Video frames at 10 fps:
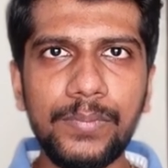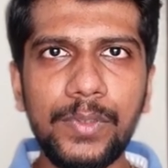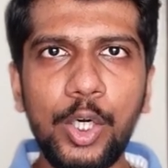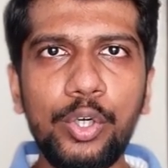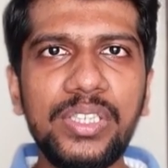
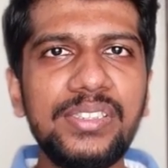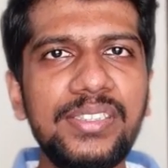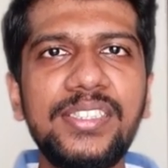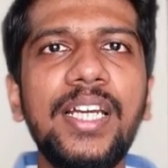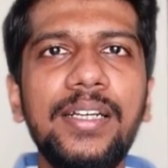How does it
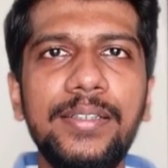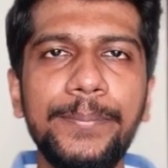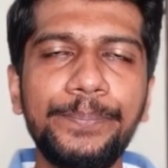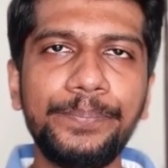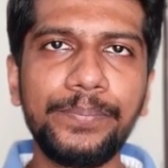start?
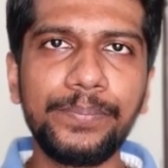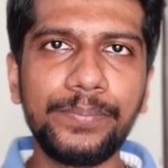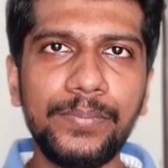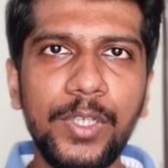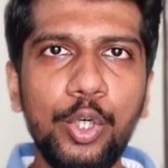
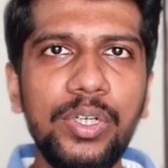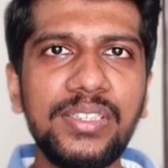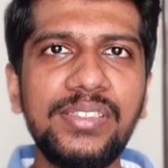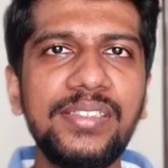How does